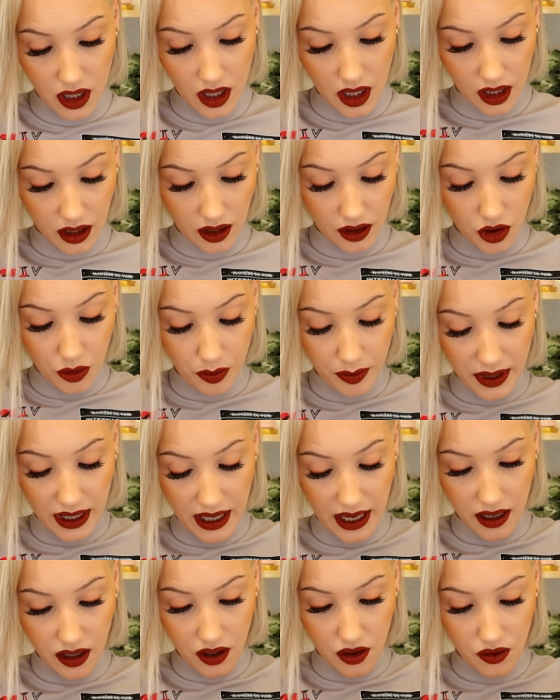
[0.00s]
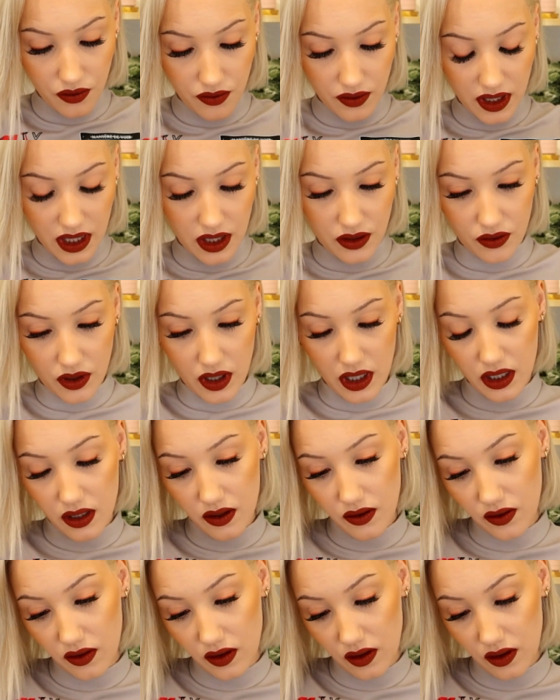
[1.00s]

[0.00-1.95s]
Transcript: A little pack of earrings.